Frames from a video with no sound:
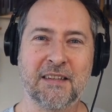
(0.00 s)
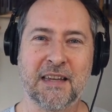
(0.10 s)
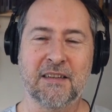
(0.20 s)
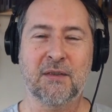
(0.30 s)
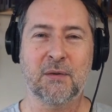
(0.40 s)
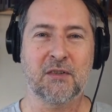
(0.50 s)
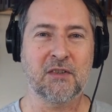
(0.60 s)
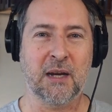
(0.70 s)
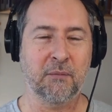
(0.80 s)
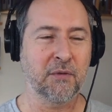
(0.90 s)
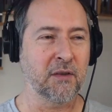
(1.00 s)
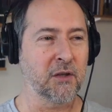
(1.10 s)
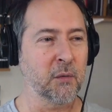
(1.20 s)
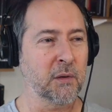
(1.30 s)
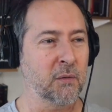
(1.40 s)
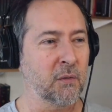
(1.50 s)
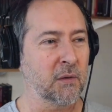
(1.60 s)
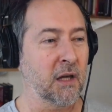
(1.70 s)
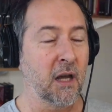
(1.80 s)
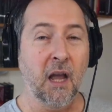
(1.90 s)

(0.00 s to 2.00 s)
He's that sort of chap for the New World Order.